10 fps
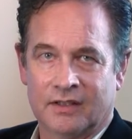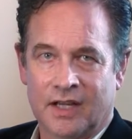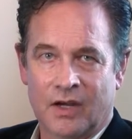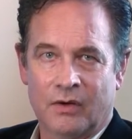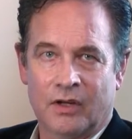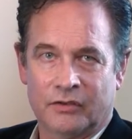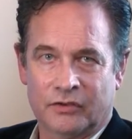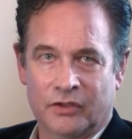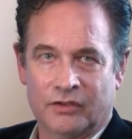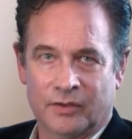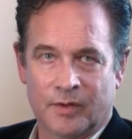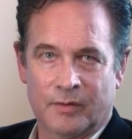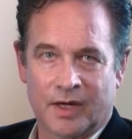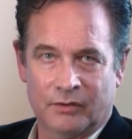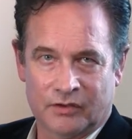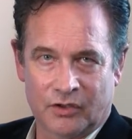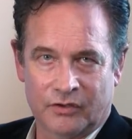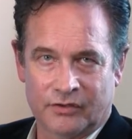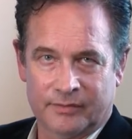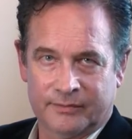Now I'll show you some of my
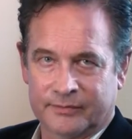results.